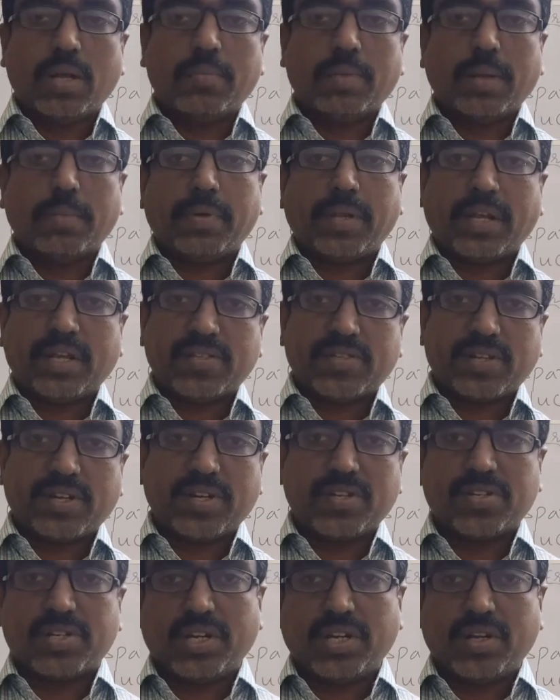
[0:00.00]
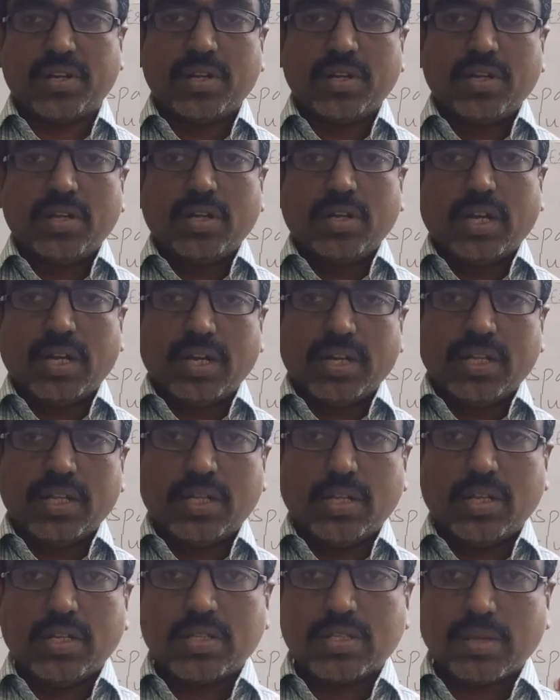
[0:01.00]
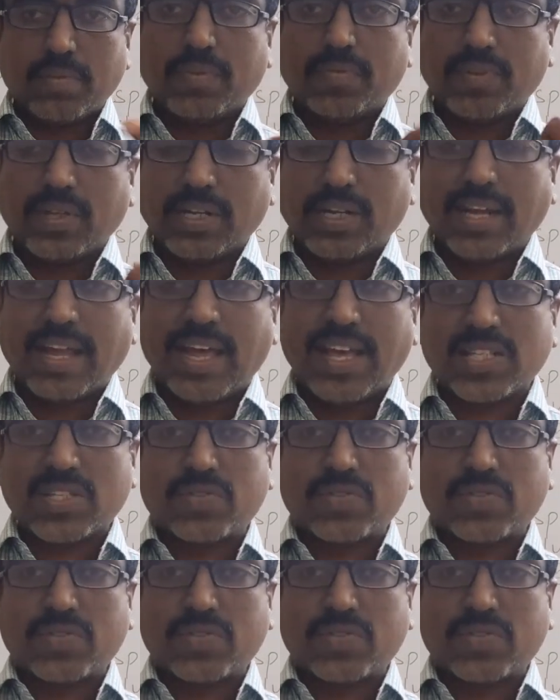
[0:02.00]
paper, X-ray sheet, and some of the glass